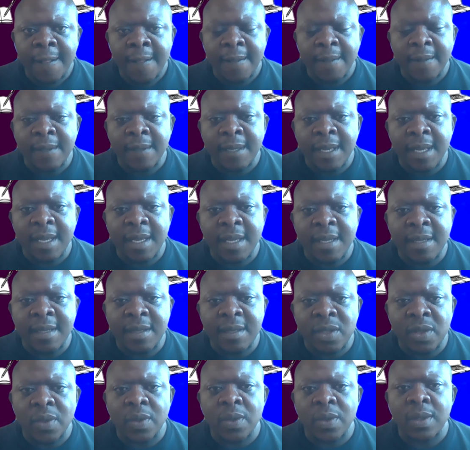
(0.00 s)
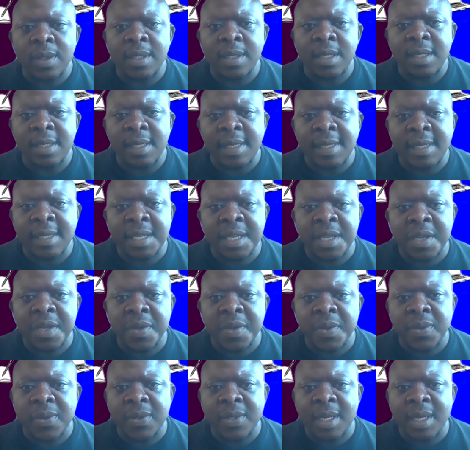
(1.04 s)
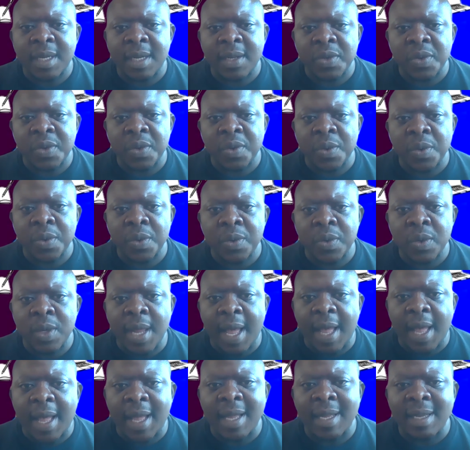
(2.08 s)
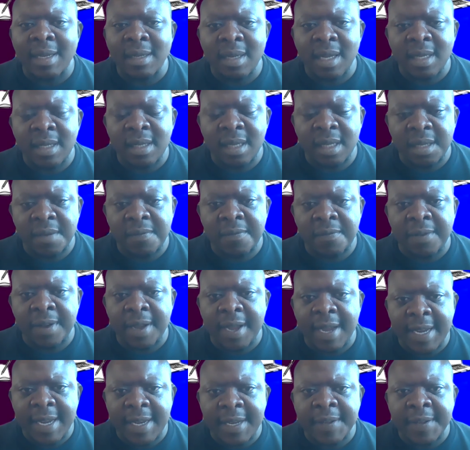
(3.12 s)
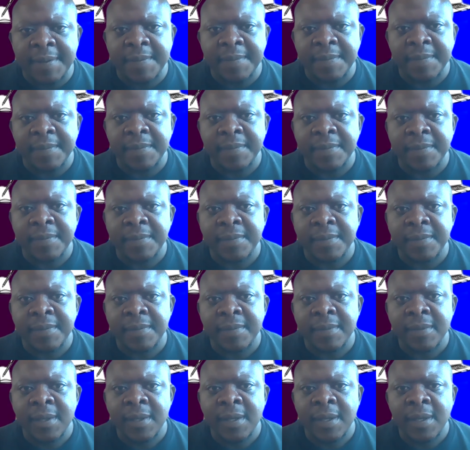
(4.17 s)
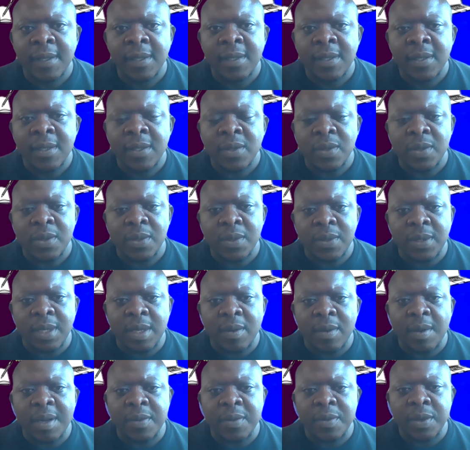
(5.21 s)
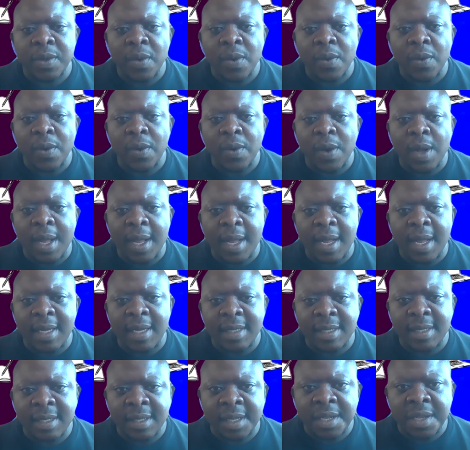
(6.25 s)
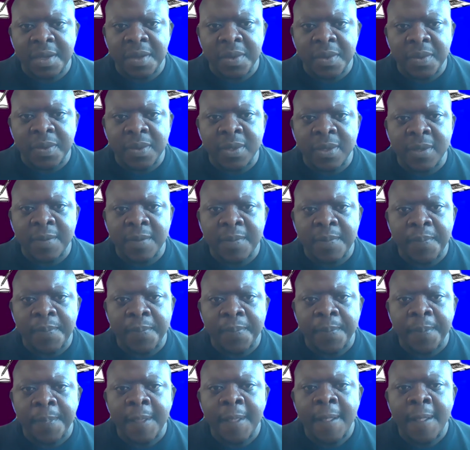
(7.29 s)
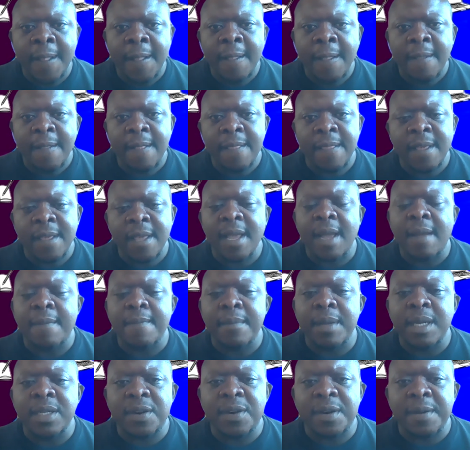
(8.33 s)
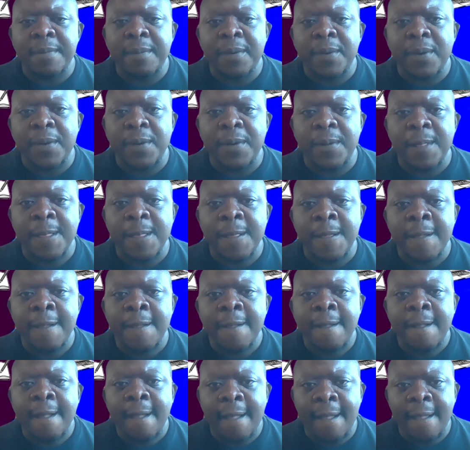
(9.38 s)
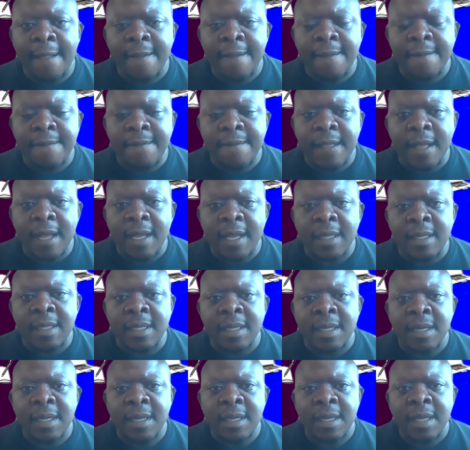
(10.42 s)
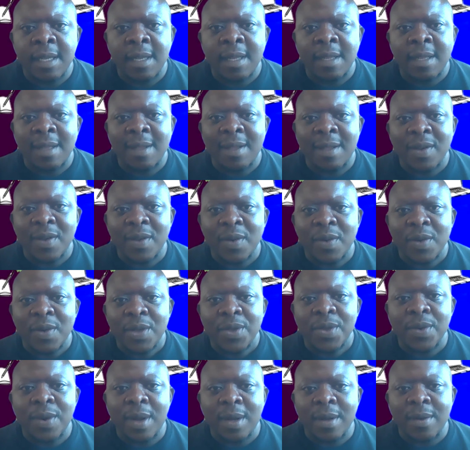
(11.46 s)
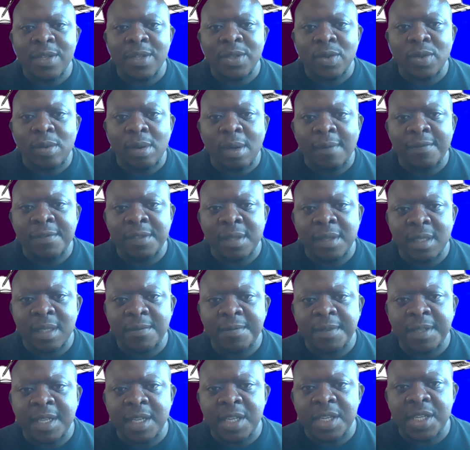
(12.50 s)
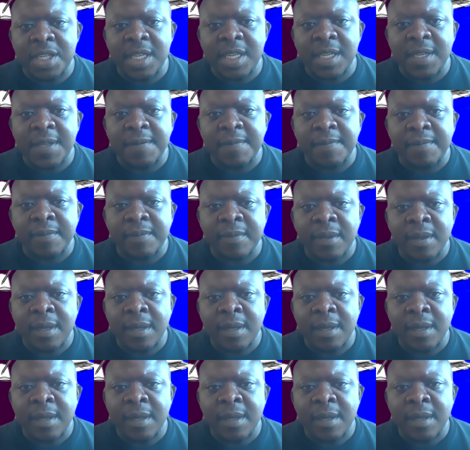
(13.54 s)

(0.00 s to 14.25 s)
Okay, so these are skills that are schooled and are certified. So those are what we call hard skills. They are measurable in that you are going to have certification,